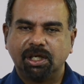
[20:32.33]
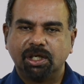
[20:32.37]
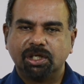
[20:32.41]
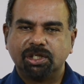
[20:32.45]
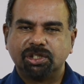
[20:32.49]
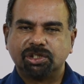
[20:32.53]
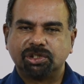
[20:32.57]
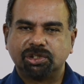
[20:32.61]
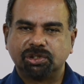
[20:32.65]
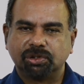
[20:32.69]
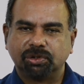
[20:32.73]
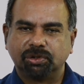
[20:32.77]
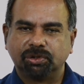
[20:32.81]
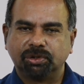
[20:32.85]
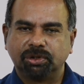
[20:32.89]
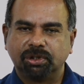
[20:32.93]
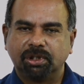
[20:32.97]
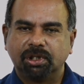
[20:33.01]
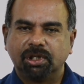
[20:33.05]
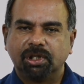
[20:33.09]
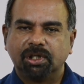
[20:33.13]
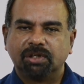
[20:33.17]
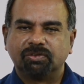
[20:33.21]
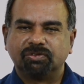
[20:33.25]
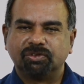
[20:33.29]
to
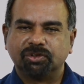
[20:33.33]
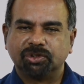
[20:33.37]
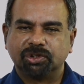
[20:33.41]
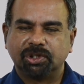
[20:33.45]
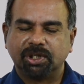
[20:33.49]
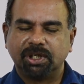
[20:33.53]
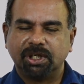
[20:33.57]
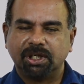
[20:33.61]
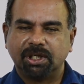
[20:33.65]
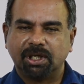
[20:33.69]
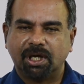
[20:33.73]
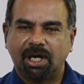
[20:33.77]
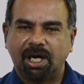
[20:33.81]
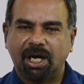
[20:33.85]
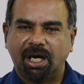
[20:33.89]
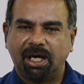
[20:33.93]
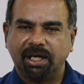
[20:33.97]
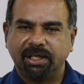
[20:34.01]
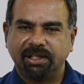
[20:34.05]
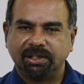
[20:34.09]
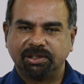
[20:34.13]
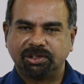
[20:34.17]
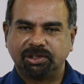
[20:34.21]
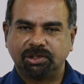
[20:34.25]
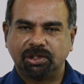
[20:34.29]
Wuthering
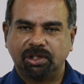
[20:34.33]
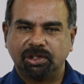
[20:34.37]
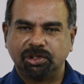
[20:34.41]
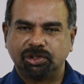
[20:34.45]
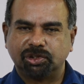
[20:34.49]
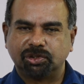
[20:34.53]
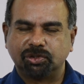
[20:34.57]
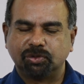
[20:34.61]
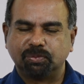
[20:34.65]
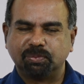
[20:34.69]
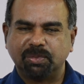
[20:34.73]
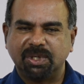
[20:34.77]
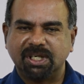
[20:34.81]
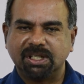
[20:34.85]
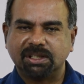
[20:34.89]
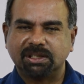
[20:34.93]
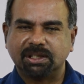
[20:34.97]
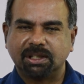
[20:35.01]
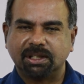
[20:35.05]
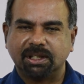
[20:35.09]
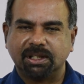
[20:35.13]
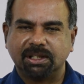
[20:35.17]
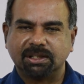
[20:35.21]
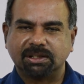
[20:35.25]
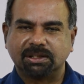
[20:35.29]
Heights to meet
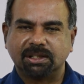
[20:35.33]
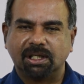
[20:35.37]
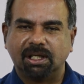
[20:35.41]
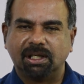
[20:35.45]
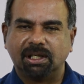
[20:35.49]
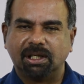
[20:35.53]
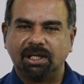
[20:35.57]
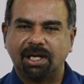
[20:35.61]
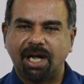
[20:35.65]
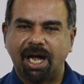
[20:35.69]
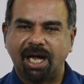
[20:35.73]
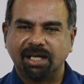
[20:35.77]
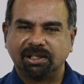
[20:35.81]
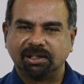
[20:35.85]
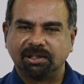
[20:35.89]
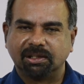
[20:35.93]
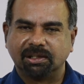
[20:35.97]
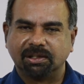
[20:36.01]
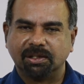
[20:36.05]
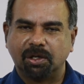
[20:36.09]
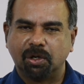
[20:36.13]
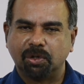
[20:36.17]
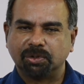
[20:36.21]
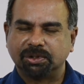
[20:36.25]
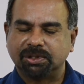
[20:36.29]
his
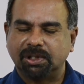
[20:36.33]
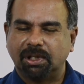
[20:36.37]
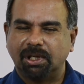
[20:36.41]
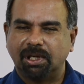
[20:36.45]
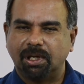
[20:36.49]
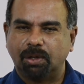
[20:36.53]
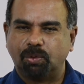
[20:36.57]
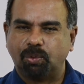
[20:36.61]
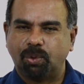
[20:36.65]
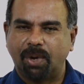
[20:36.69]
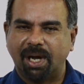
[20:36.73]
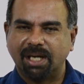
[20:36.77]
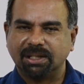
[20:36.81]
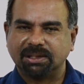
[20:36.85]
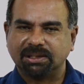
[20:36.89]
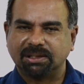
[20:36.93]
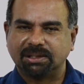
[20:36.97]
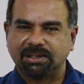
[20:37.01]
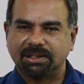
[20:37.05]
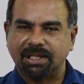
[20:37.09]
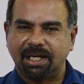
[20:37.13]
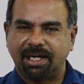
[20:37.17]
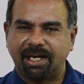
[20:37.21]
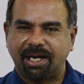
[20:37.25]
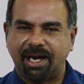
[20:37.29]
landlord once
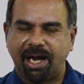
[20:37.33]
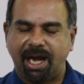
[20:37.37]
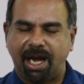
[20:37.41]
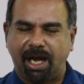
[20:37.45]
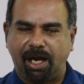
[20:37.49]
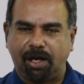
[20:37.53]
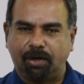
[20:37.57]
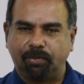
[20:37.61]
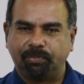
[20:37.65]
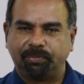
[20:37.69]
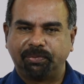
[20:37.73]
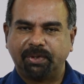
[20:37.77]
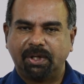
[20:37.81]
again.